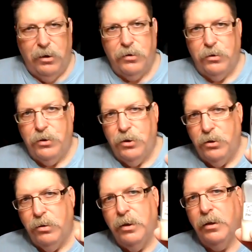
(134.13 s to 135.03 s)
And then also
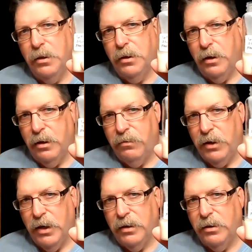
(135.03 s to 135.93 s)
too,
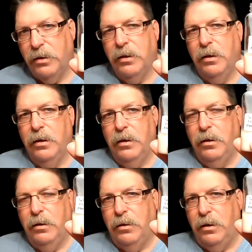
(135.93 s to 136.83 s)
I've got
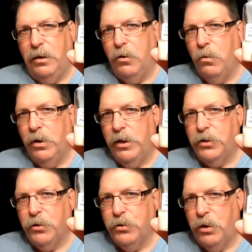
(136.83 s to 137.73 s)
the
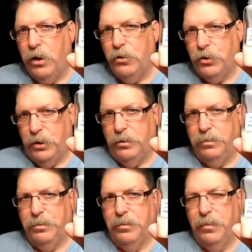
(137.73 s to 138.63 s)
Corn Huskers
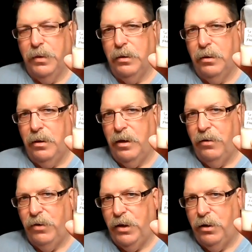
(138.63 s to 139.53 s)
Lotion
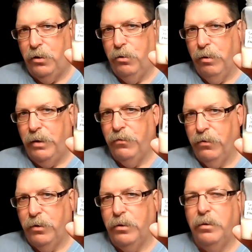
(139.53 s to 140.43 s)
that I've added
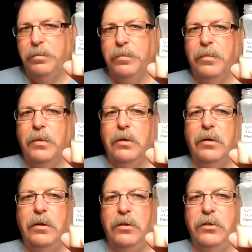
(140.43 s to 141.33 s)
Grapefruit
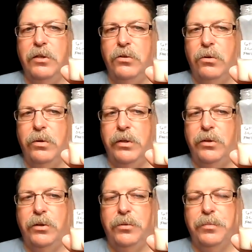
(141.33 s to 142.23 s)
Essential
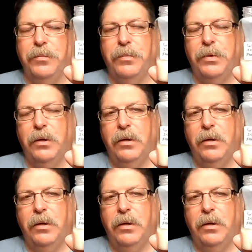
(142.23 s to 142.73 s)
Oil to.